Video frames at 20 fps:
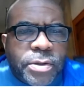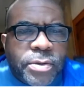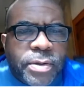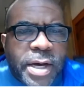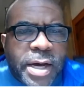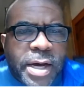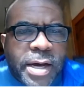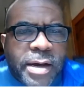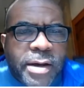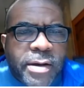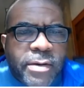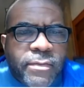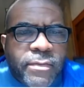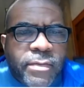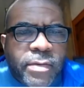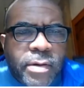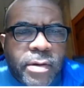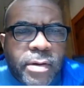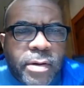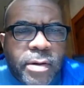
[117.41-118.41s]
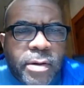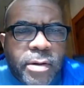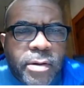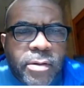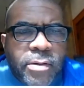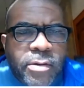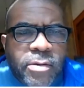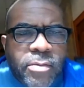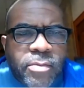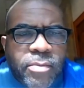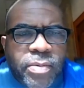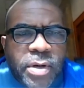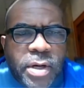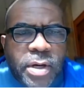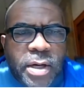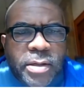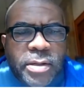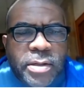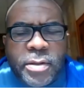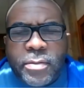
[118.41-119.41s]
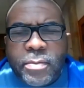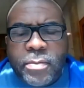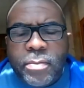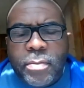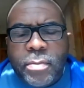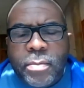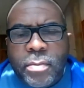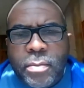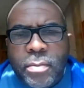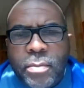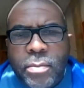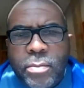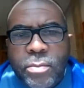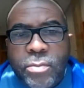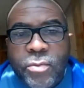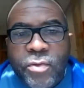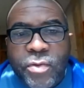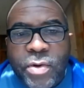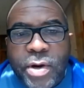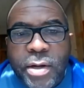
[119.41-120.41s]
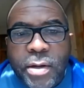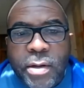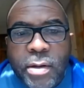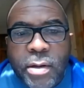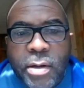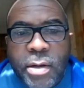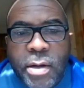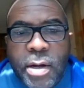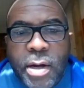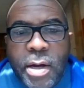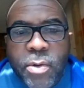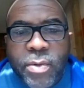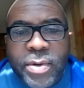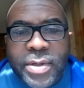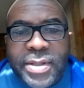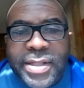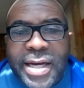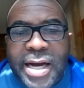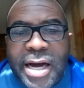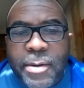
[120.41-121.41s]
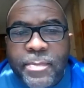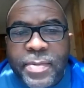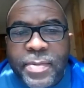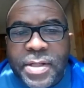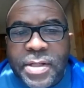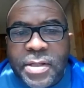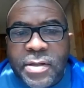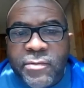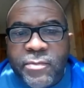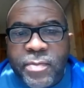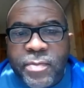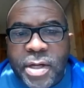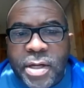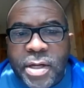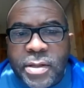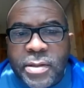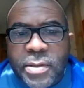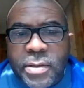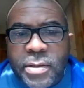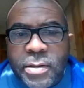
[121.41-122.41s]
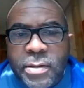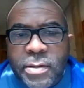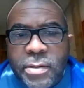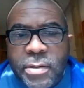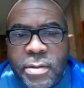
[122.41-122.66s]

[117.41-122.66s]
You have plus, right? What's the opposite of plus?